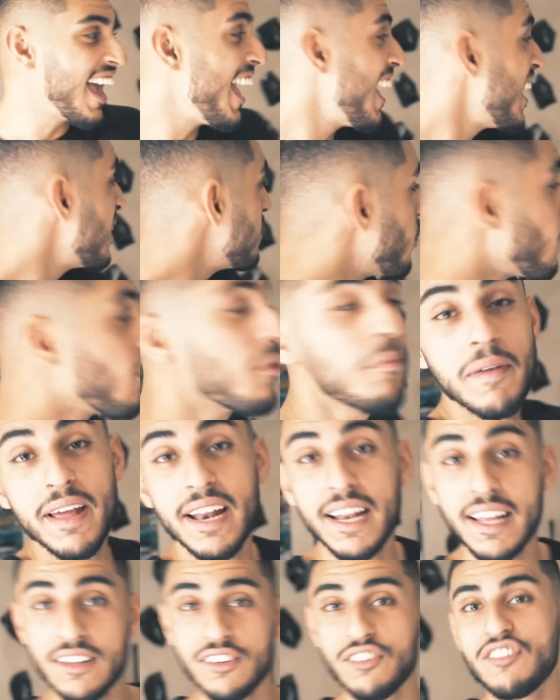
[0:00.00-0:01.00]
10 more
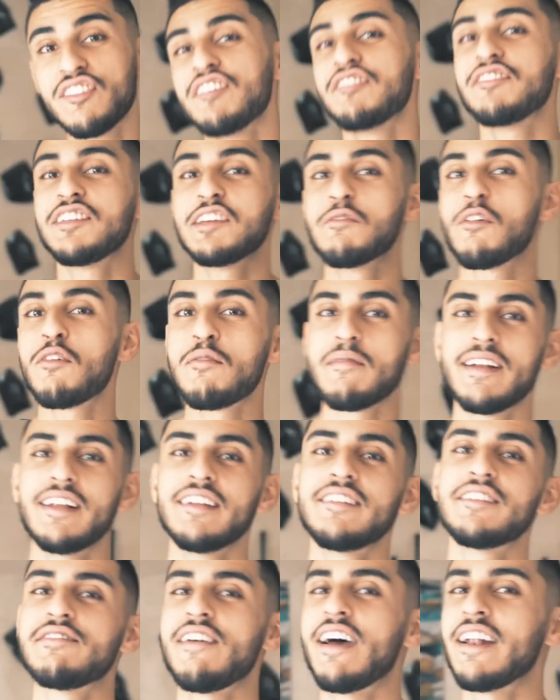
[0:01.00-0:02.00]
minutes, 15 more
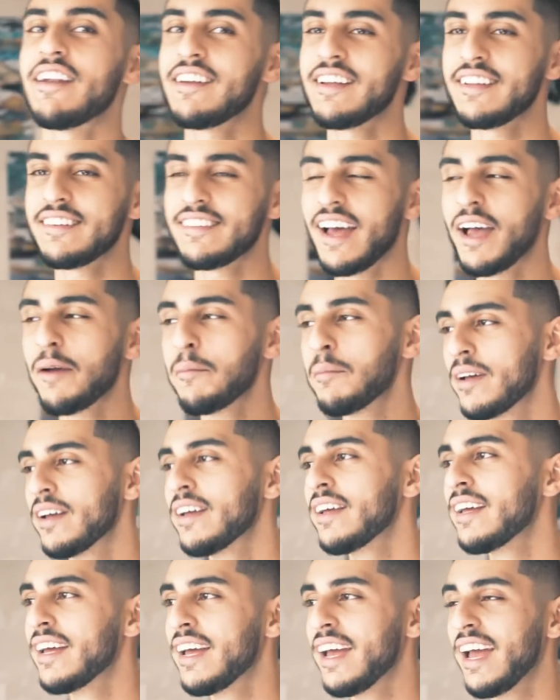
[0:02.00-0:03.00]
minutes of editing time,
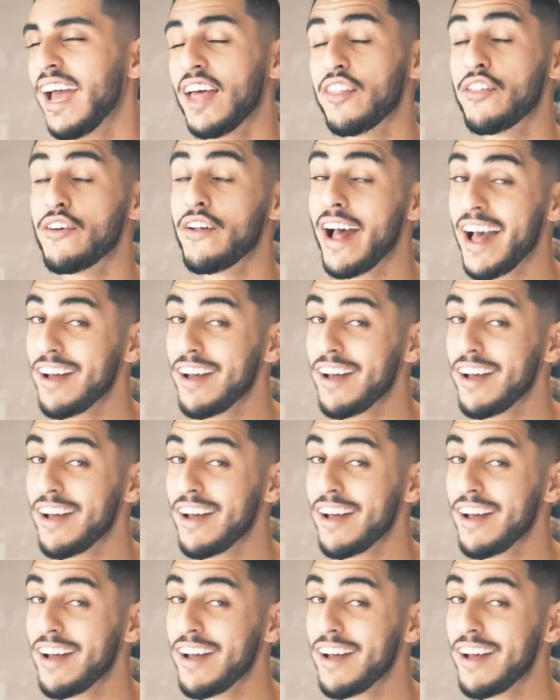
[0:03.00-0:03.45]
and then